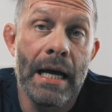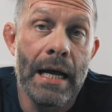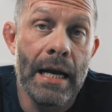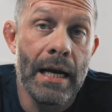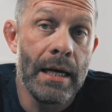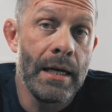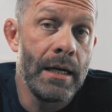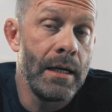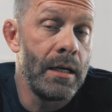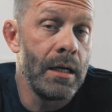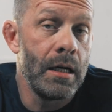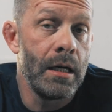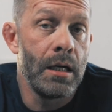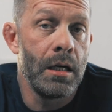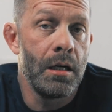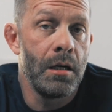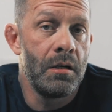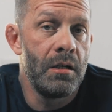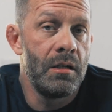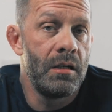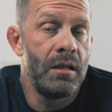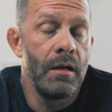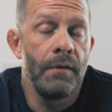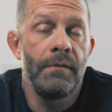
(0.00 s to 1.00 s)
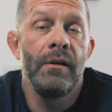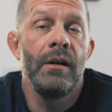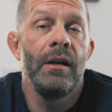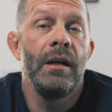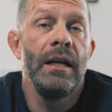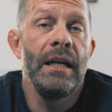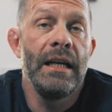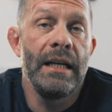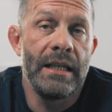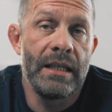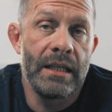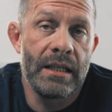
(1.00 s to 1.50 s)
and different
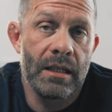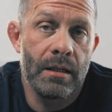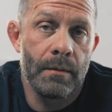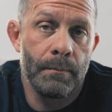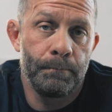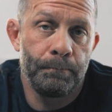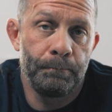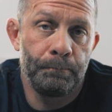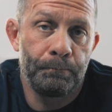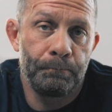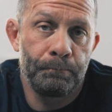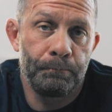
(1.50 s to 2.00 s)
needs.